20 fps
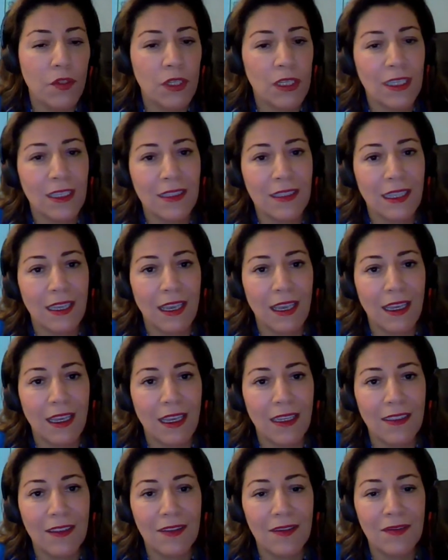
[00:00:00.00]
She is the
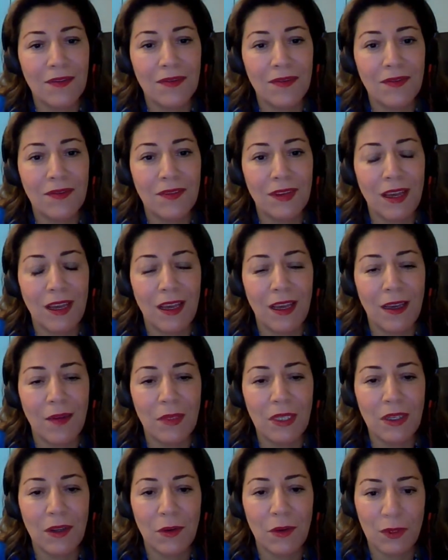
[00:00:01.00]
head of
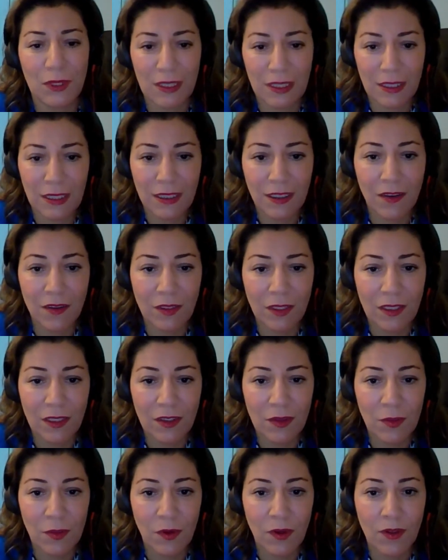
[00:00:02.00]
MENA-OECD
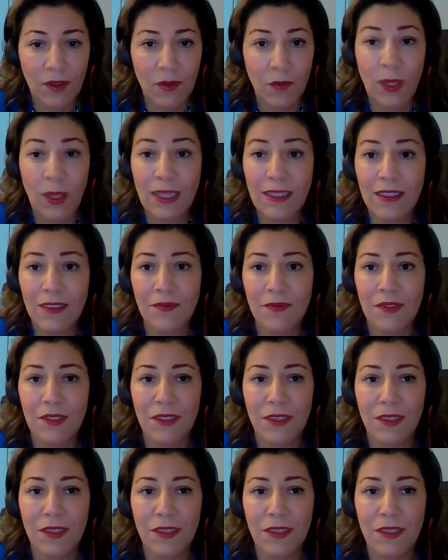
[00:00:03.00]
Governance Program. Welcome,
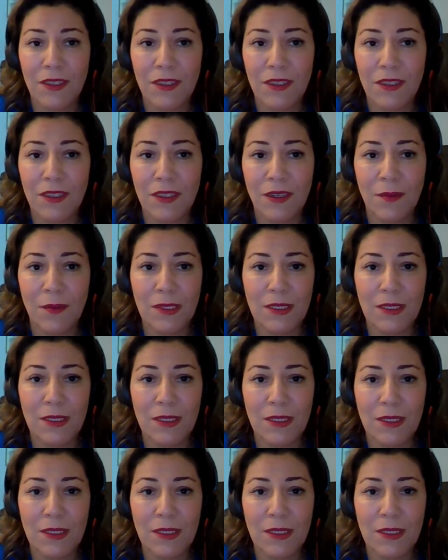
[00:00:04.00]
MIRIAM. It's a pleasure to